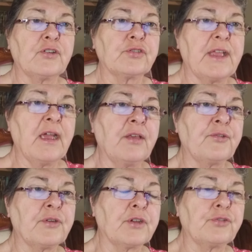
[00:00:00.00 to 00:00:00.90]
now
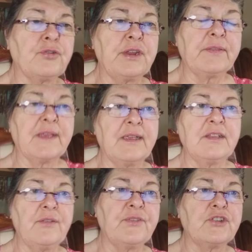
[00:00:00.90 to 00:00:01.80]
they're including the
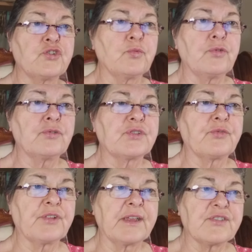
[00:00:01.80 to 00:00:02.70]
individuals
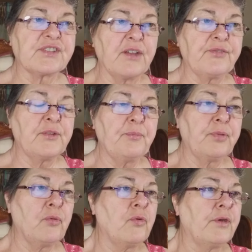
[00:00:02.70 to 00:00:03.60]
for those
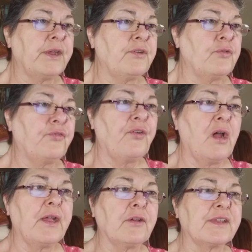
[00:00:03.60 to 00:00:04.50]
self-employed who
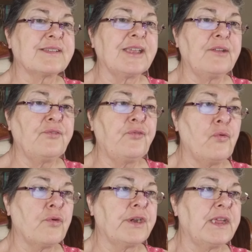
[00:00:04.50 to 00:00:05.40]
file a
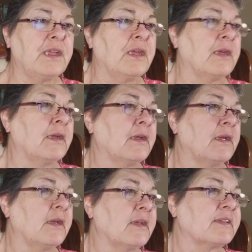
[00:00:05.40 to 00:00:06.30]
1040
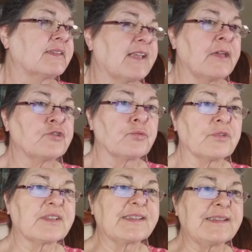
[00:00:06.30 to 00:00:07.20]
Schedule
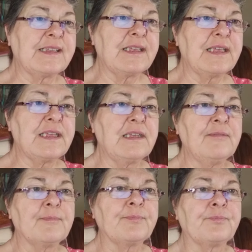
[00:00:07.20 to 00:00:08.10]
C.
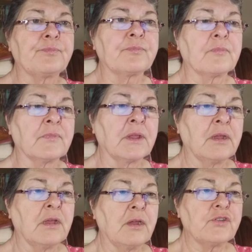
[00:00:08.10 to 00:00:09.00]

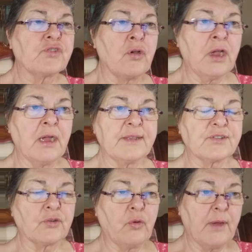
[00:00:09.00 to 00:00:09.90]
There's all kinds
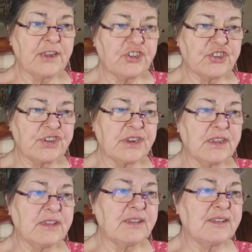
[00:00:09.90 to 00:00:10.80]
of
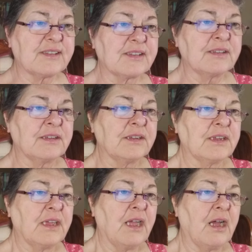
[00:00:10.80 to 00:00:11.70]
questions.
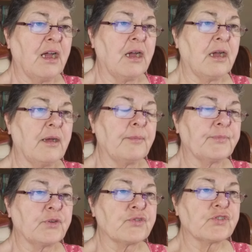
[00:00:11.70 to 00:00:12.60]

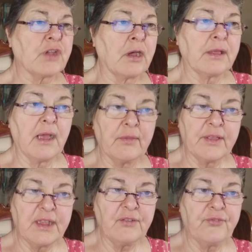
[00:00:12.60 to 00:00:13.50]
There's a
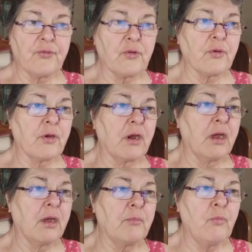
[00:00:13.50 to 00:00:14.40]
link for
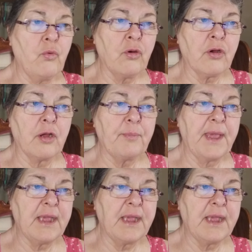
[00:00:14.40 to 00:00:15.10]
more on